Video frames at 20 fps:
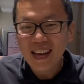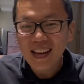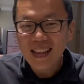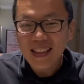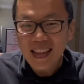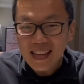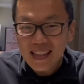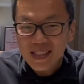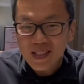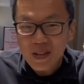
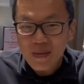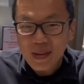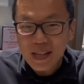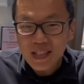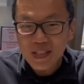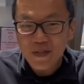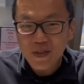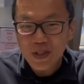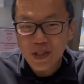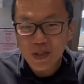Thanks so much
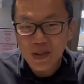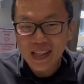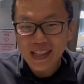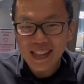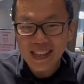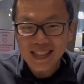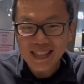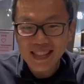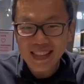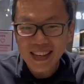for joining
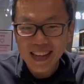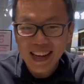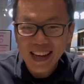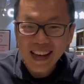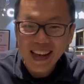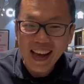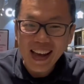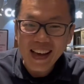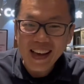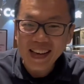us
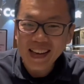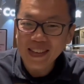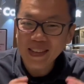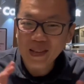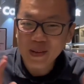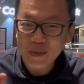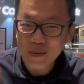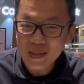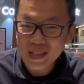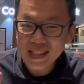today, and
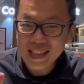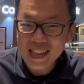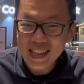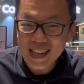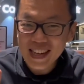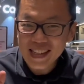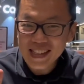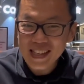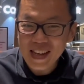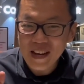we'll see you
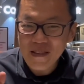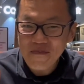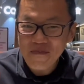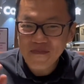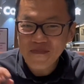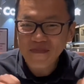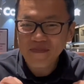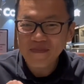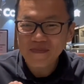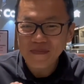next time.
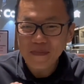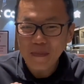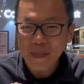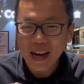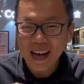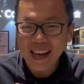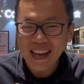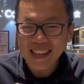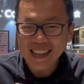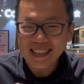
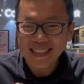Bye.